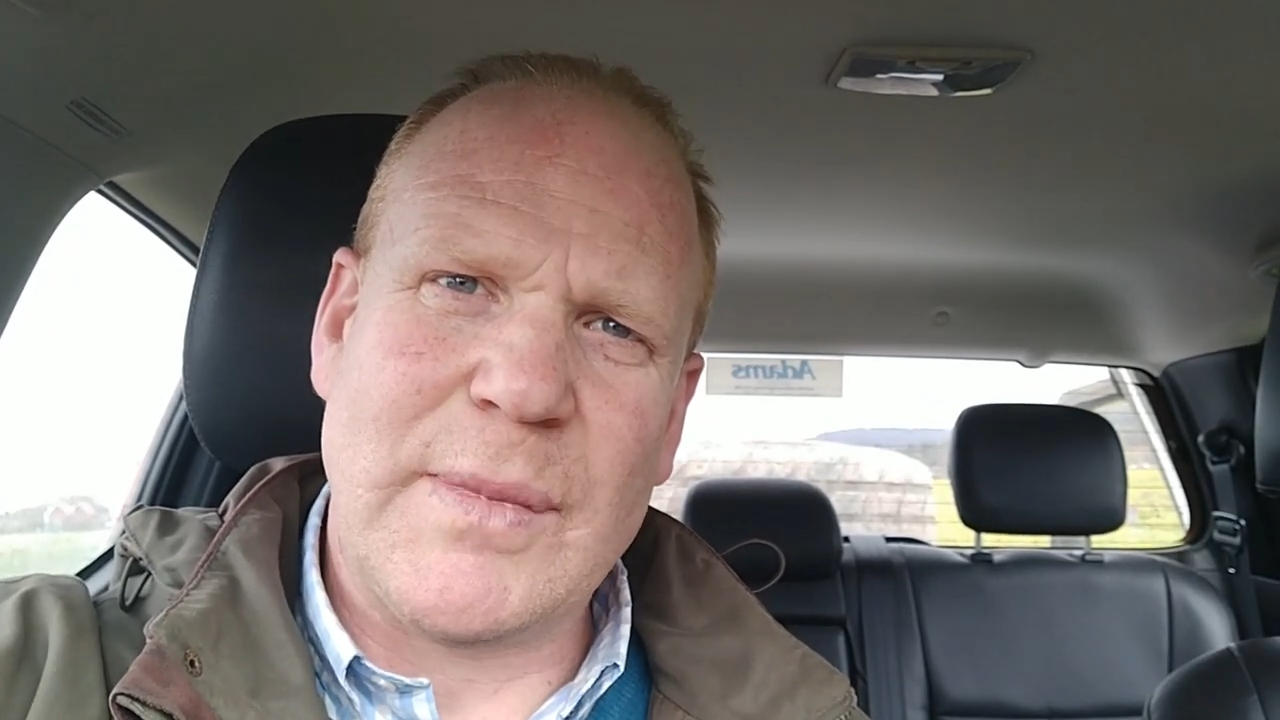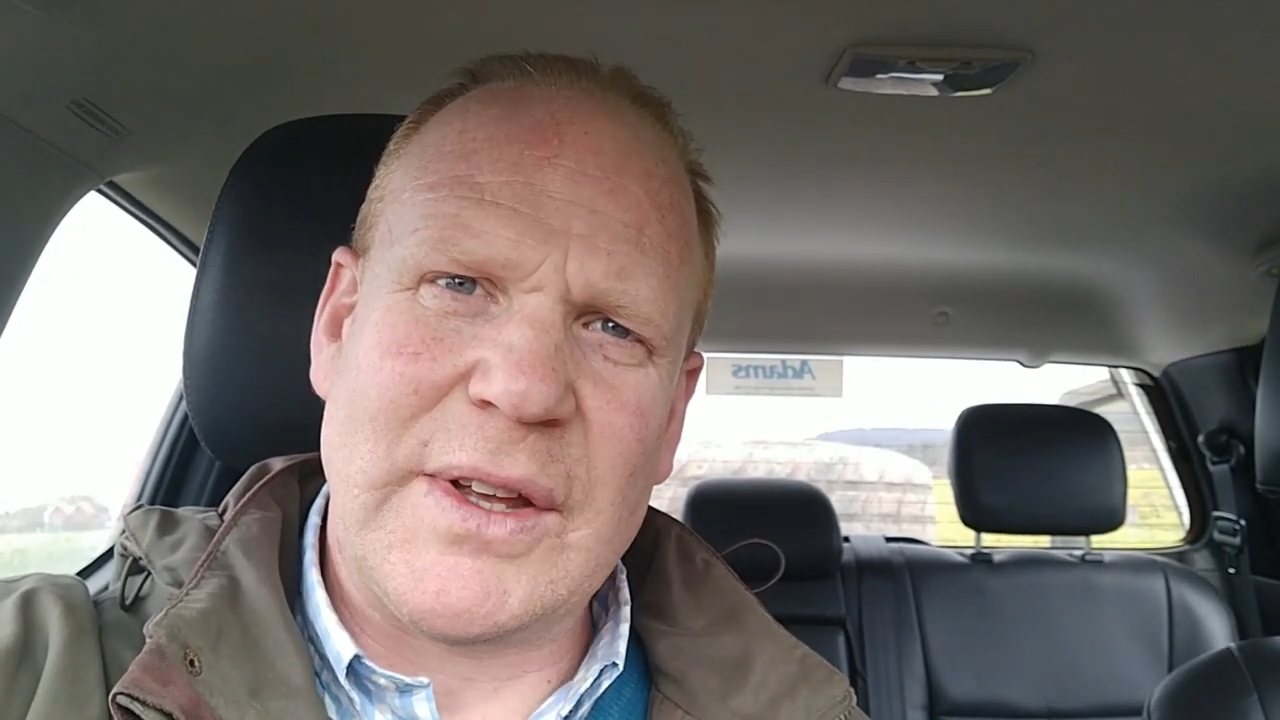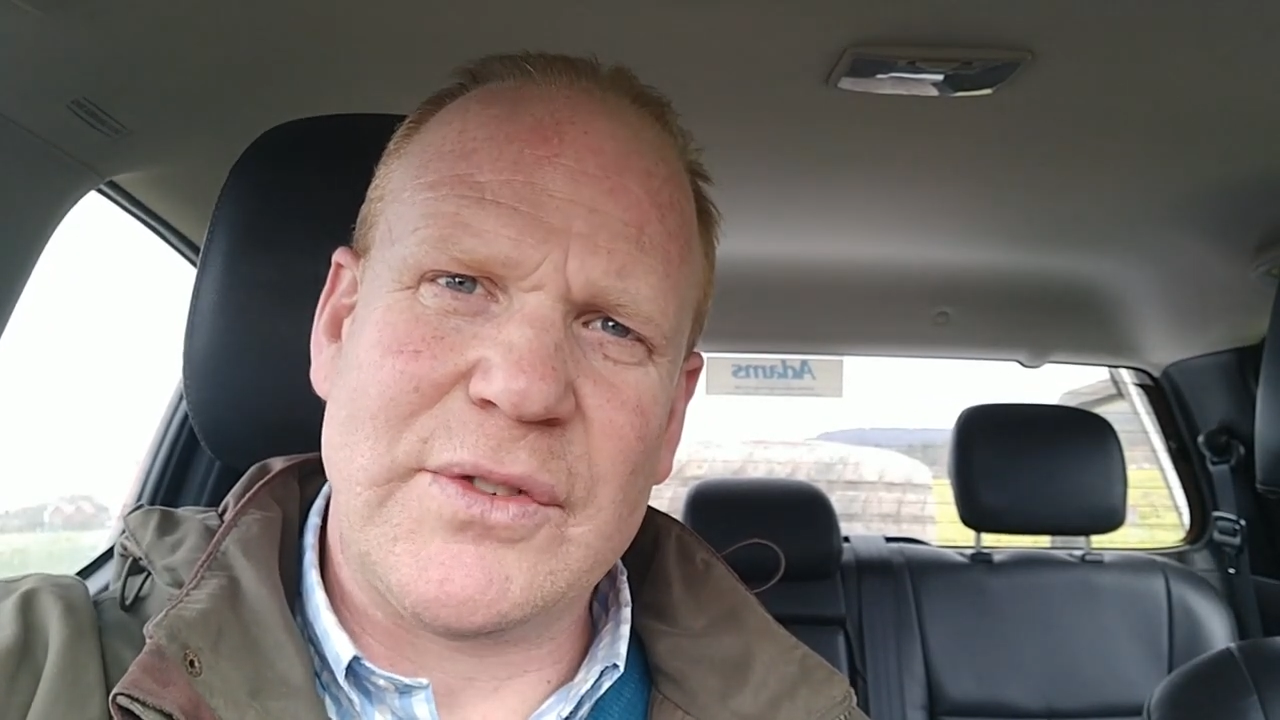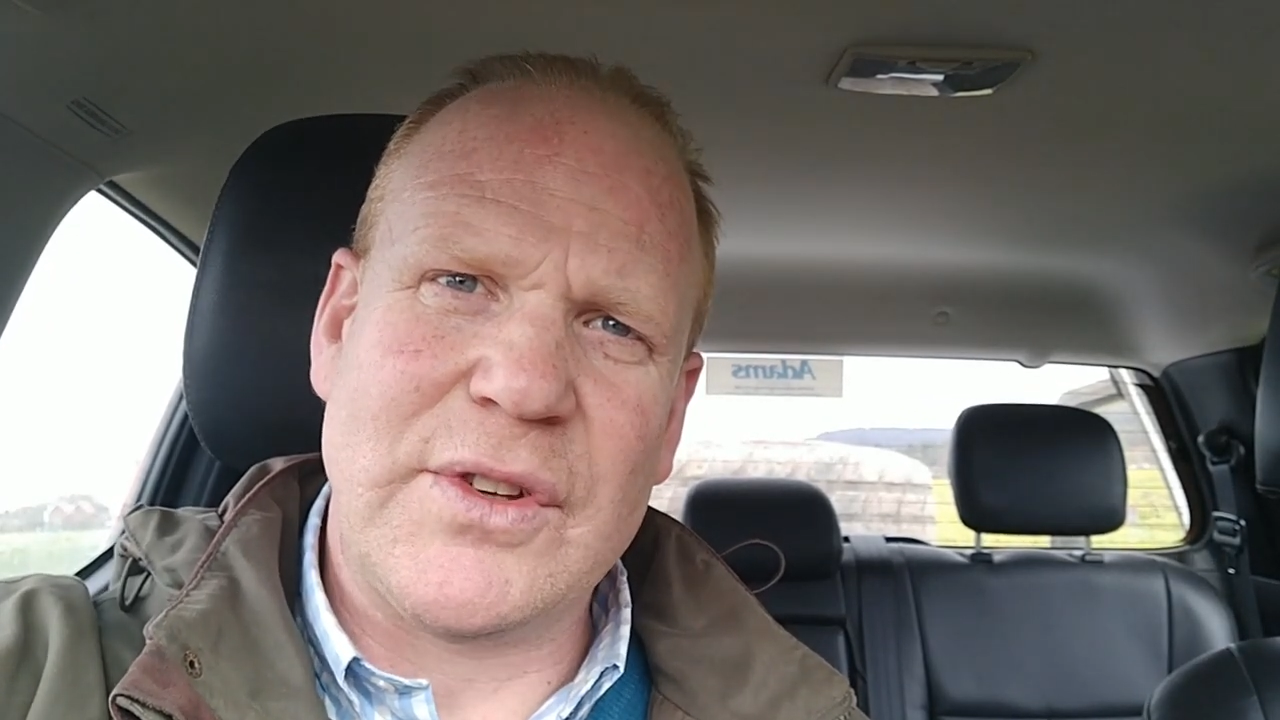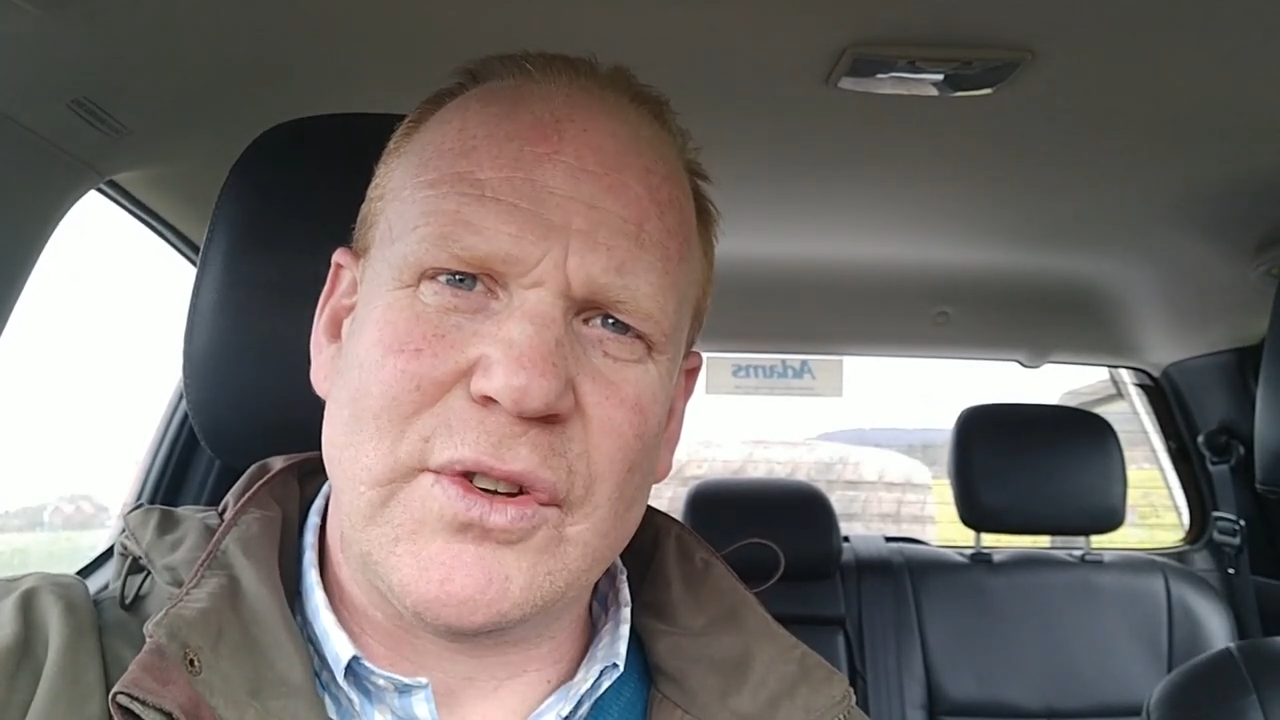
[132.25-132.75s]

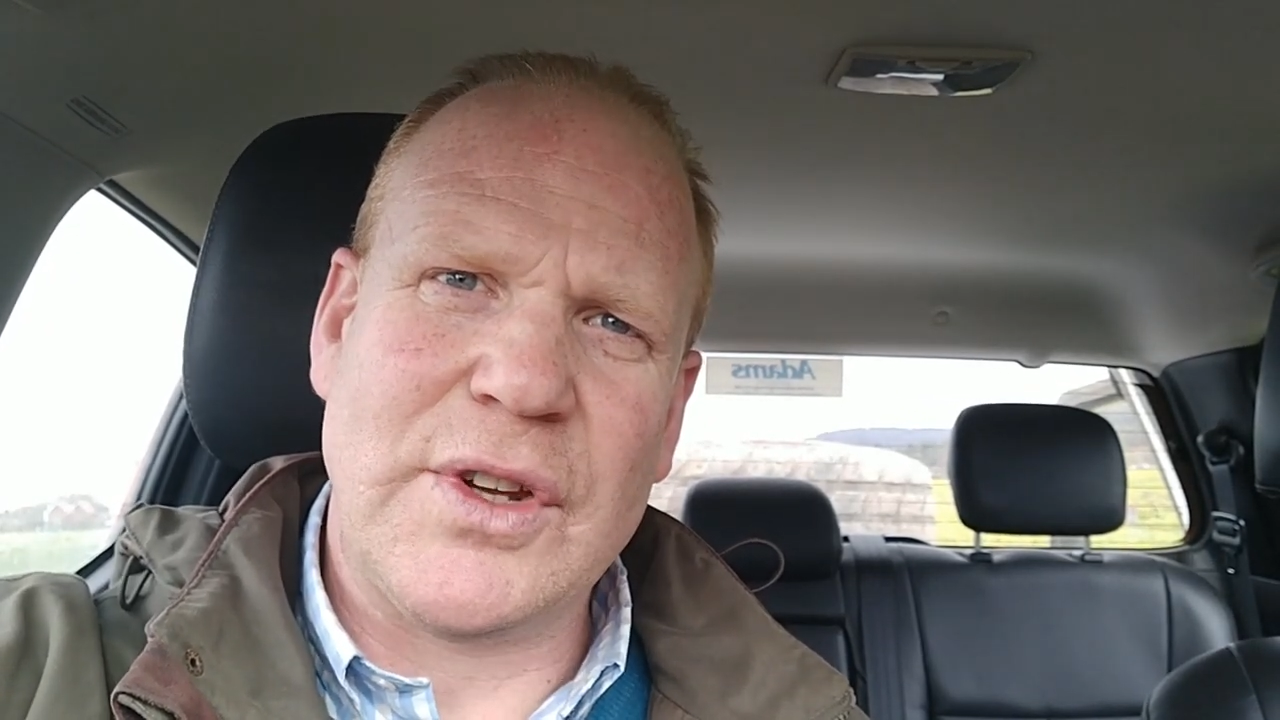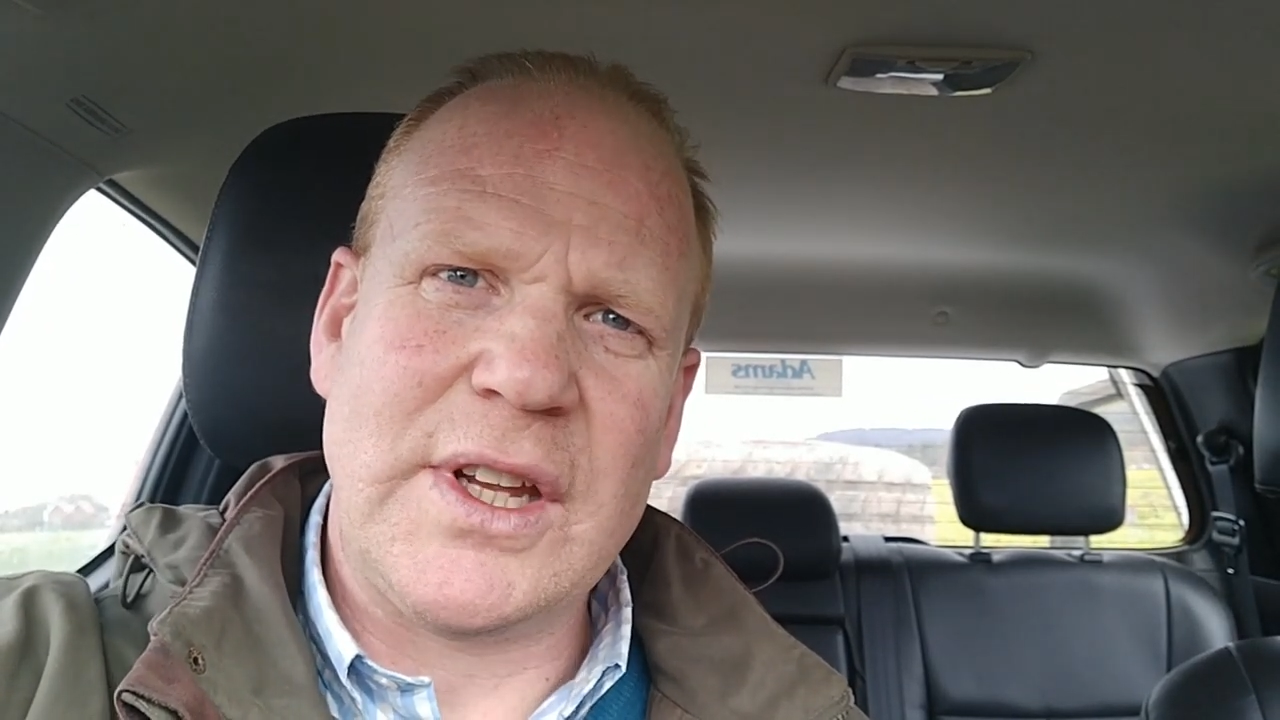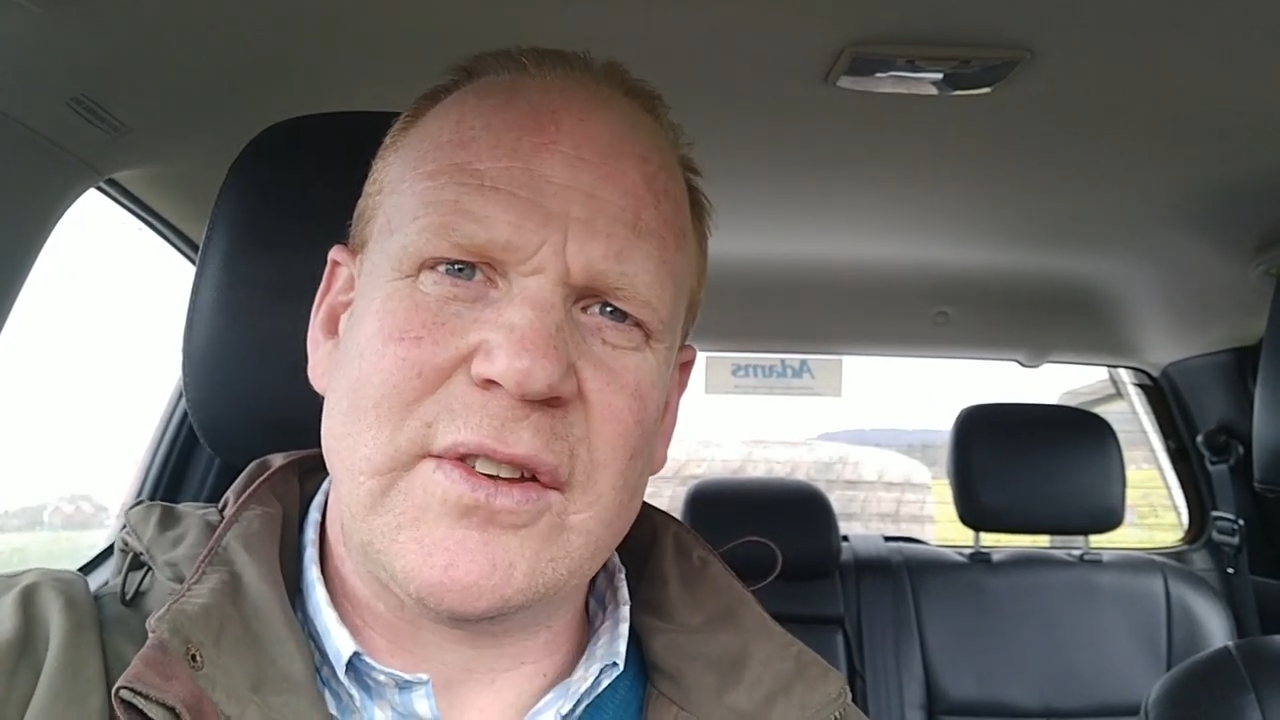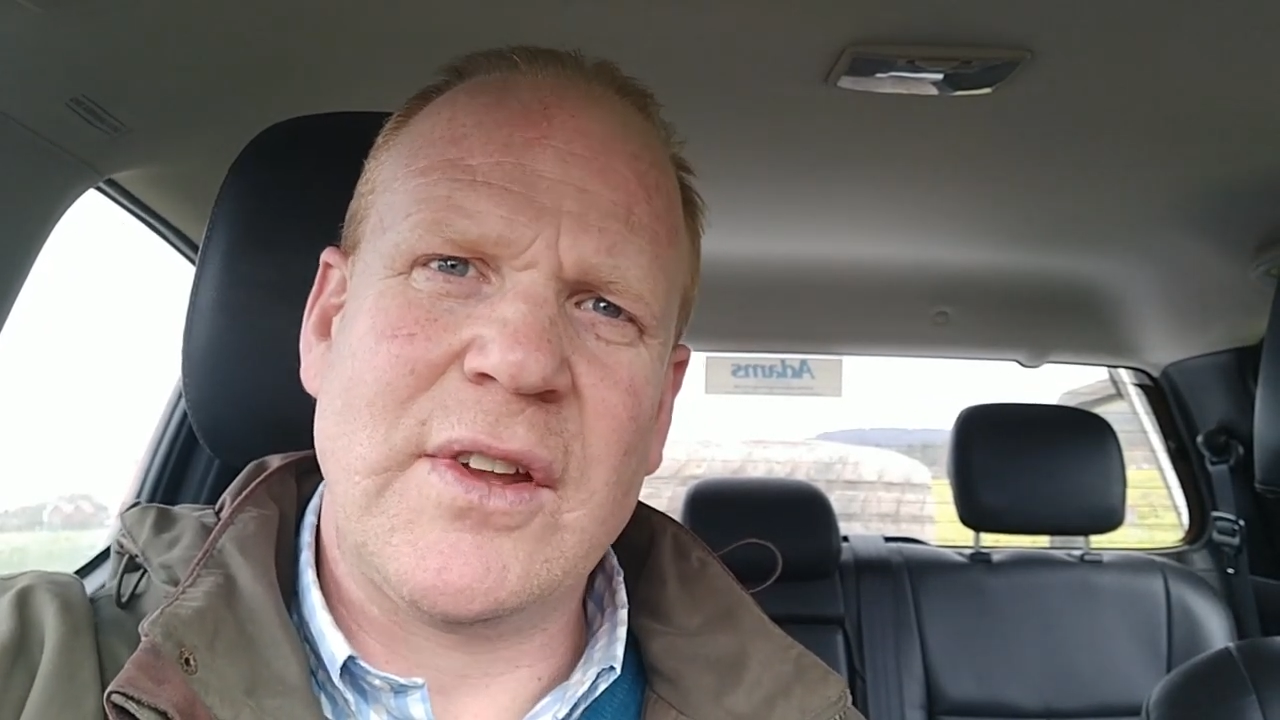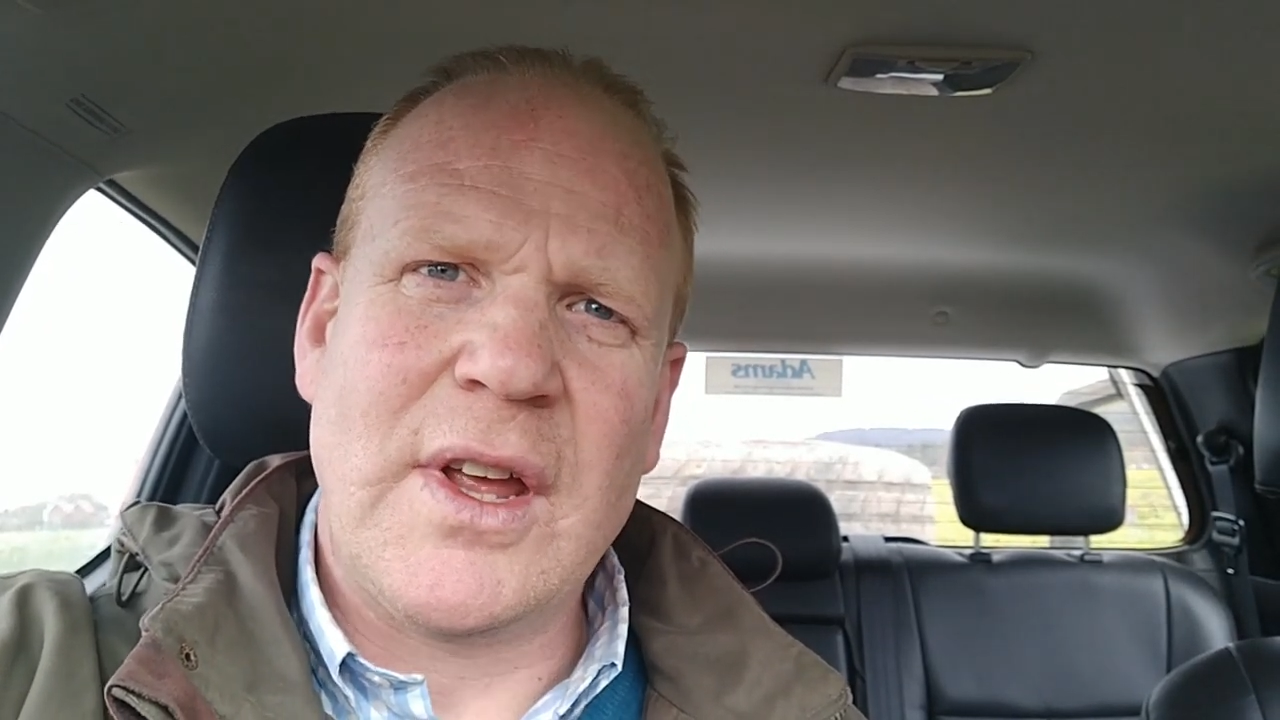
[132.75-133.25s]
mounted on
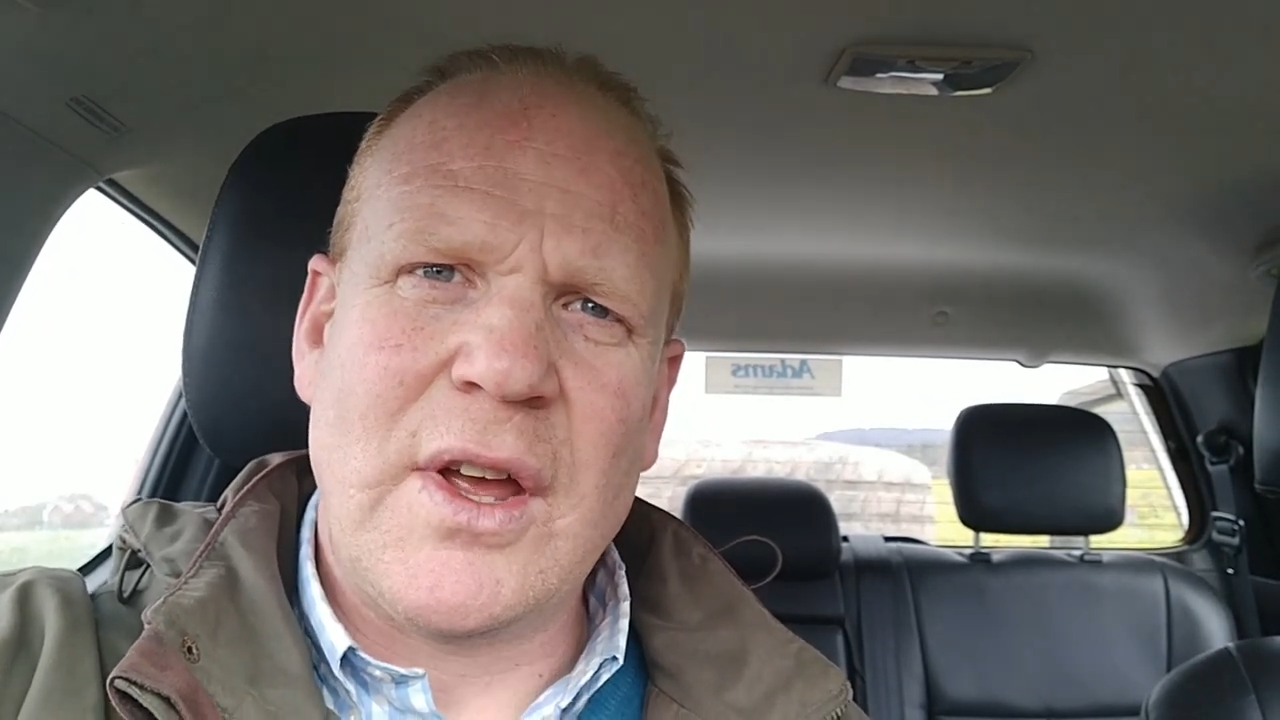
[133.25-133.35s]
it